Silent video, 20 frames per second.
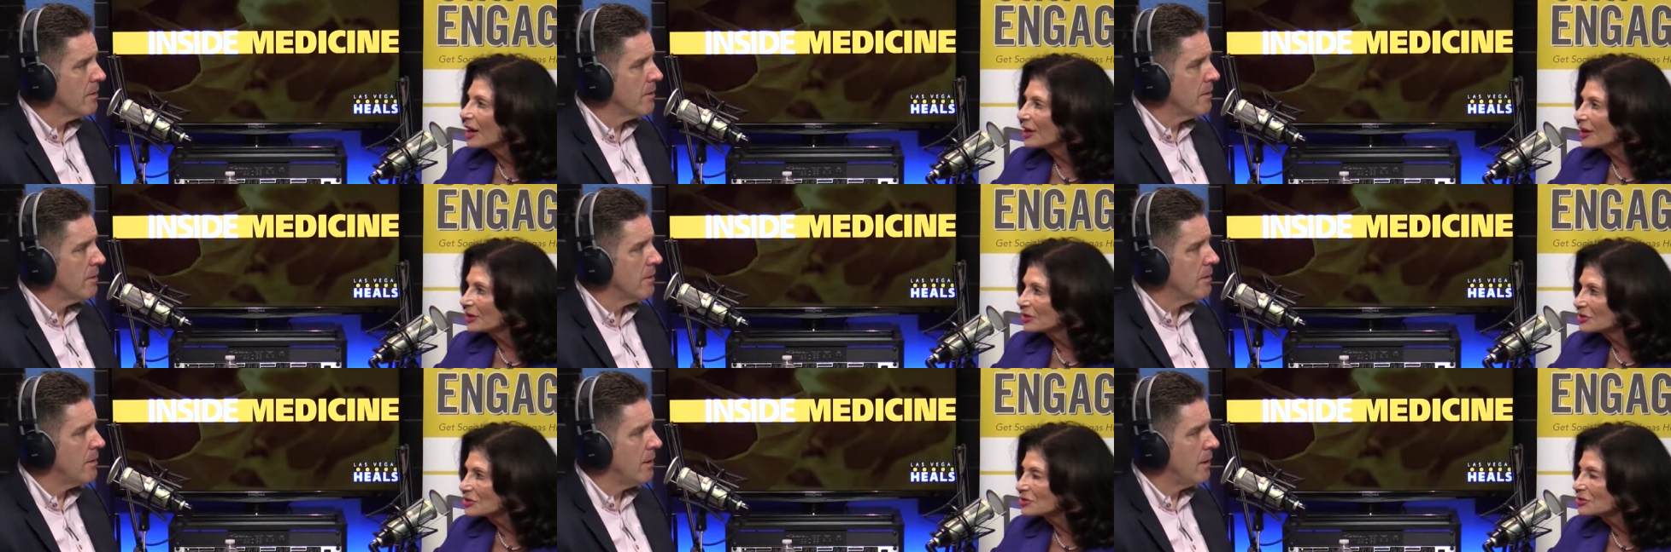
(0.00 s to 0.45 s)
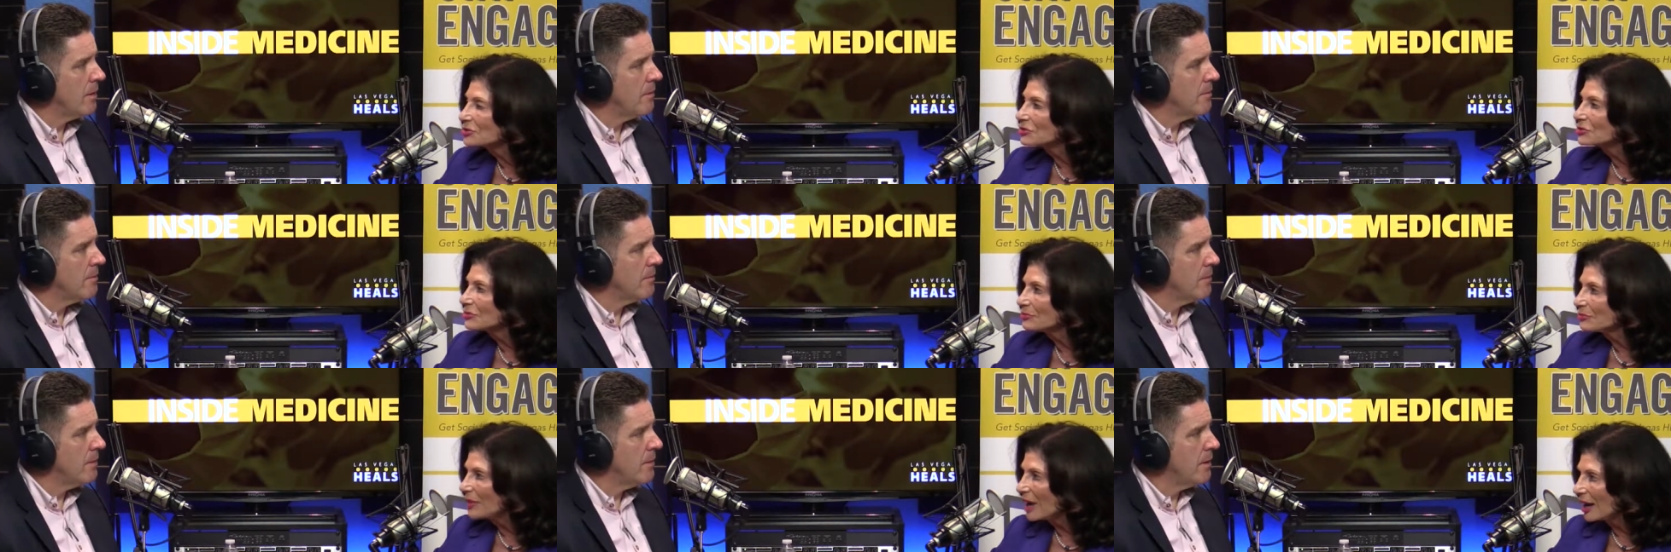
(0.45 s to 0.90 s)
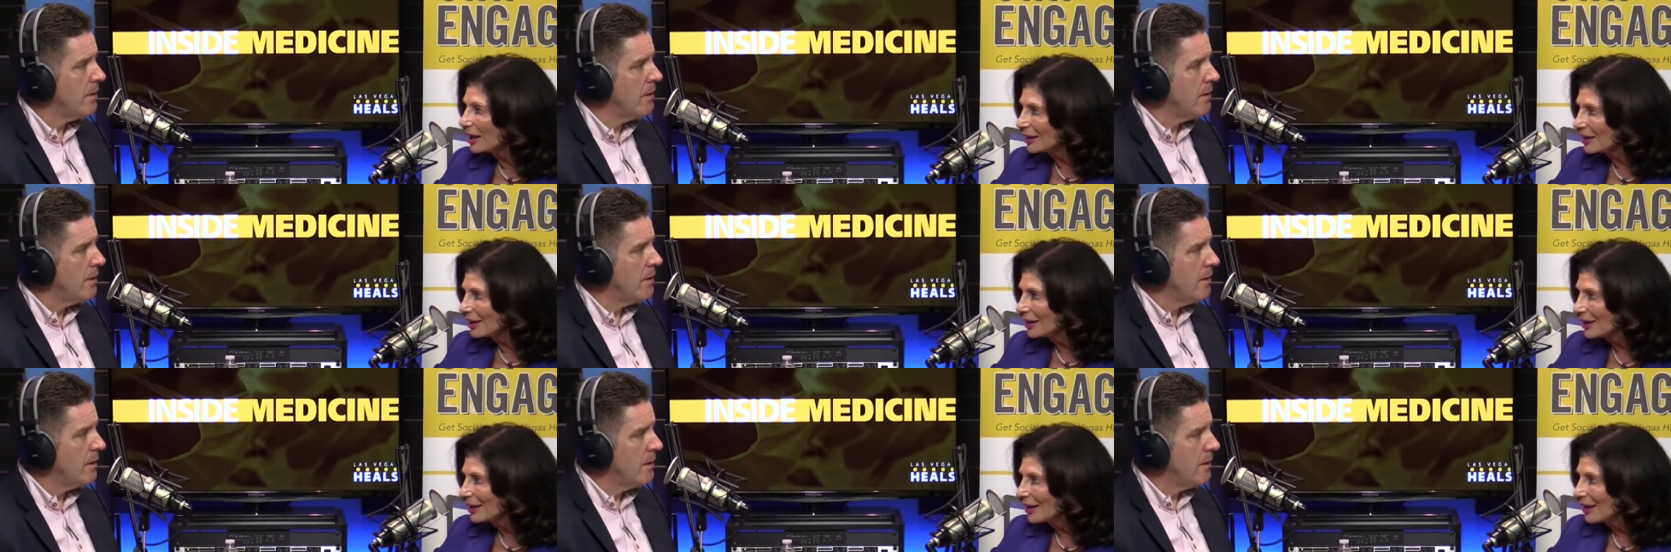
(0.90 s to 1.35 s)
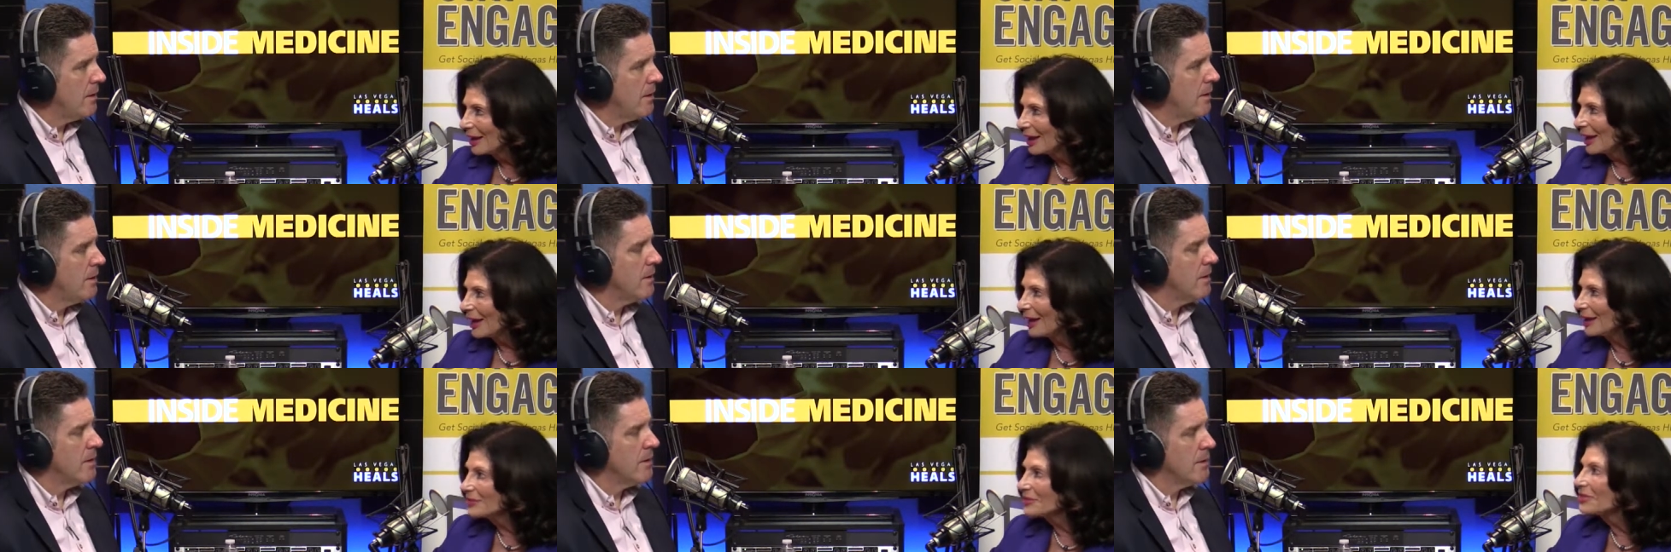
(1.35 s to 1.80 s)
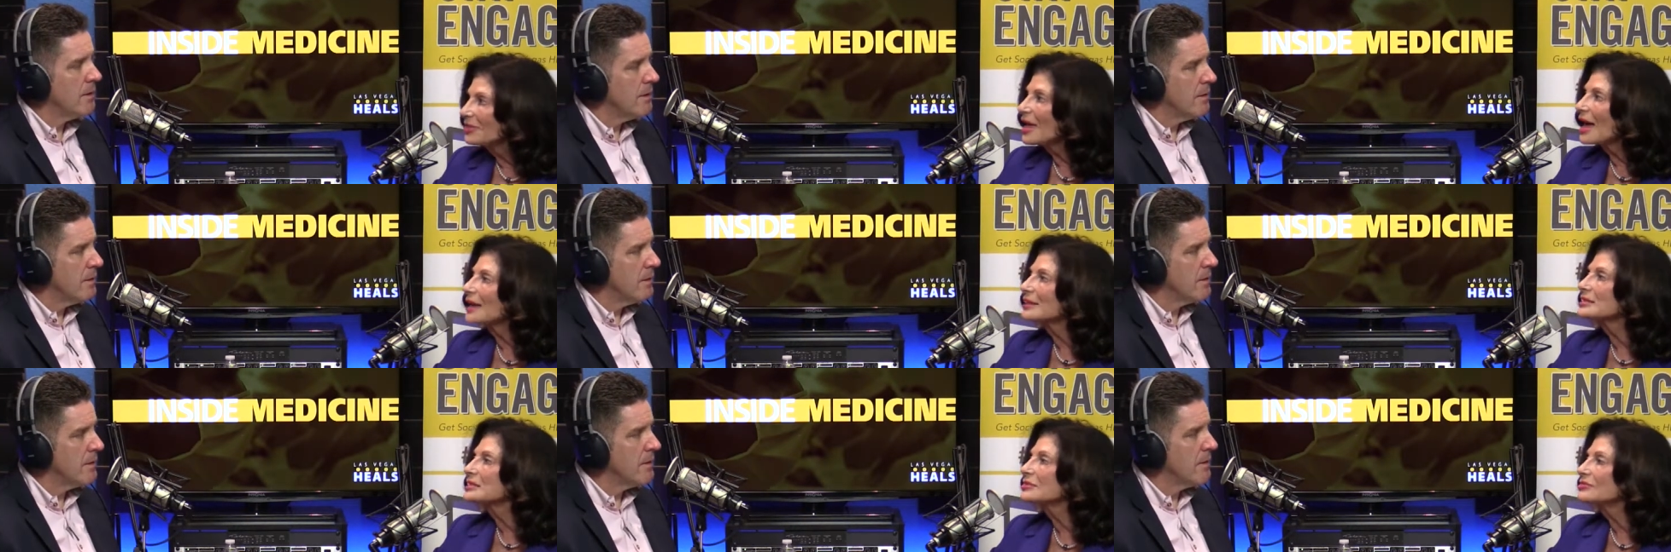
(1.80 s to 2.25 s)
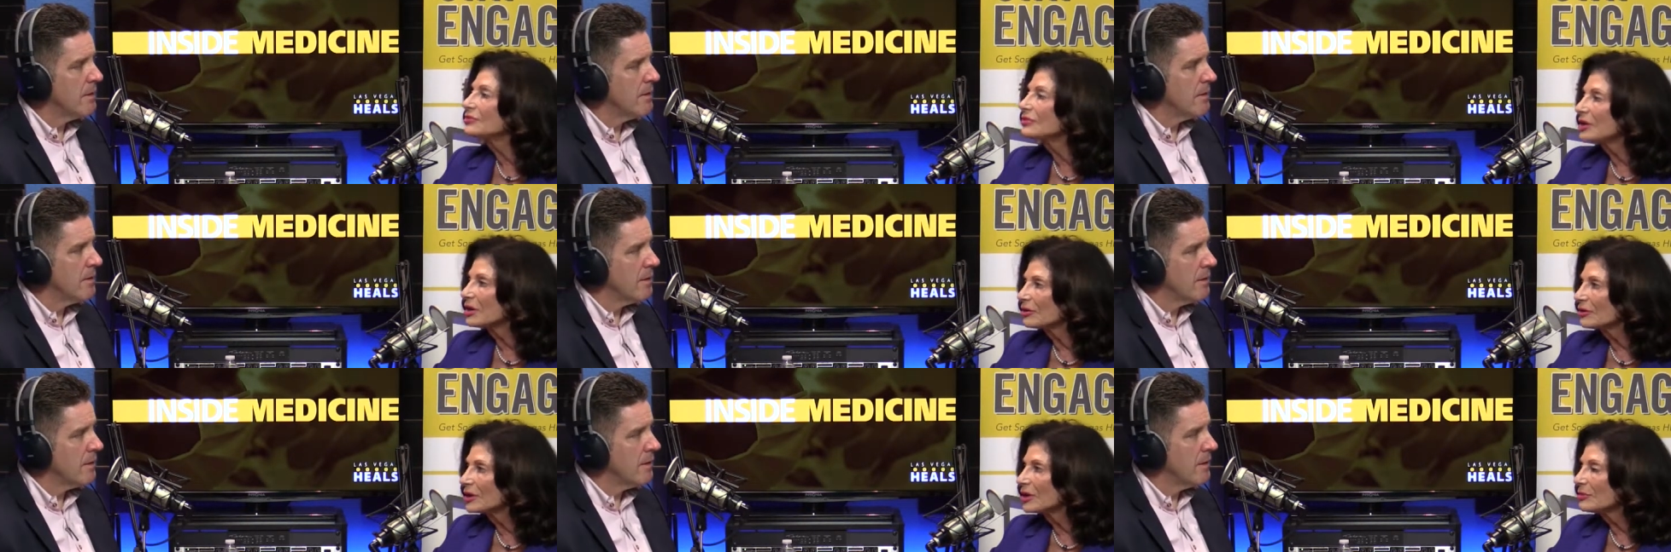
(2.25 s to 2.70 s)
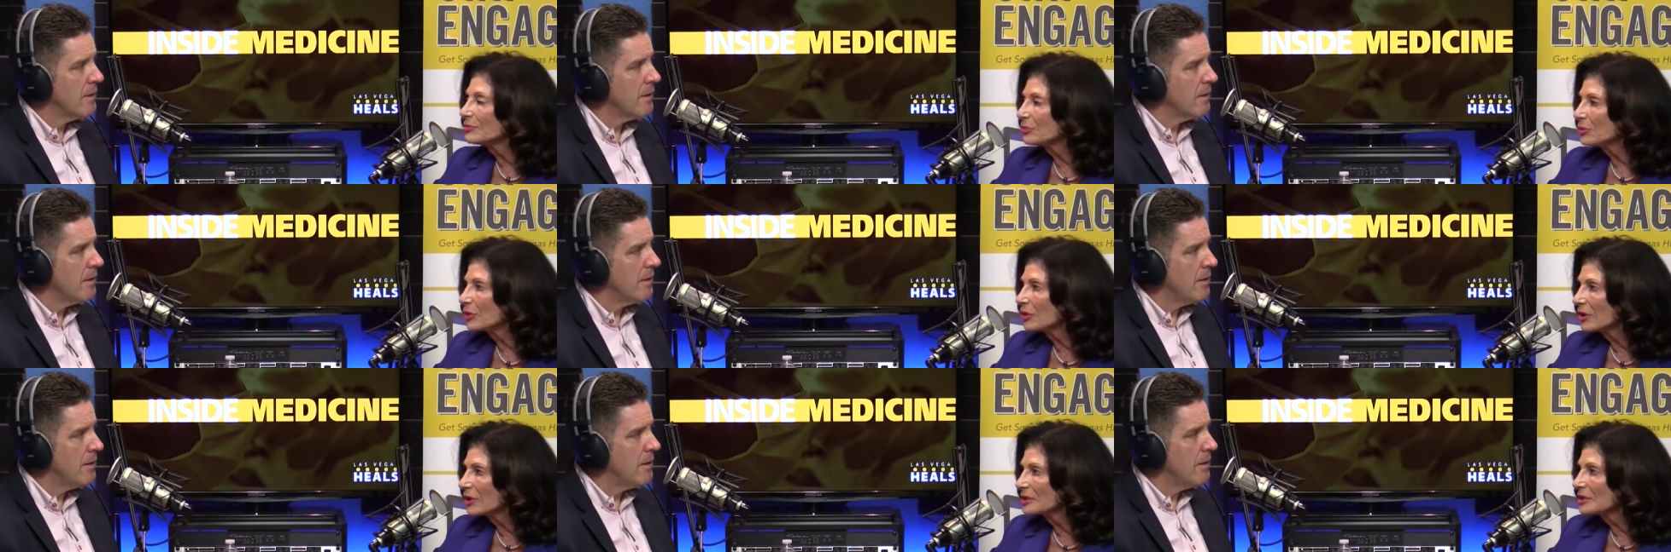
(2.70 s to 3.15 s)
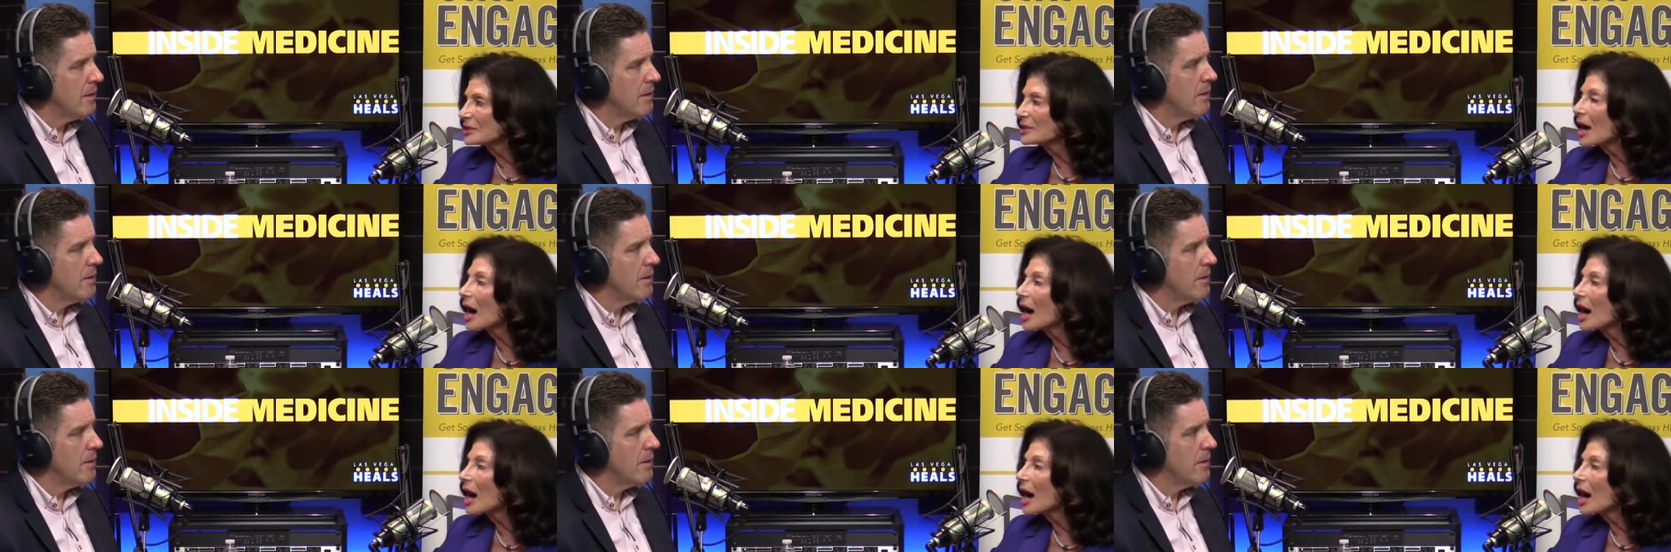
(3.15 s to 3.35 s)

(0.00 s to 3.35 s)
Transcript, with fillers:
Speaker 1: our student body and that's very important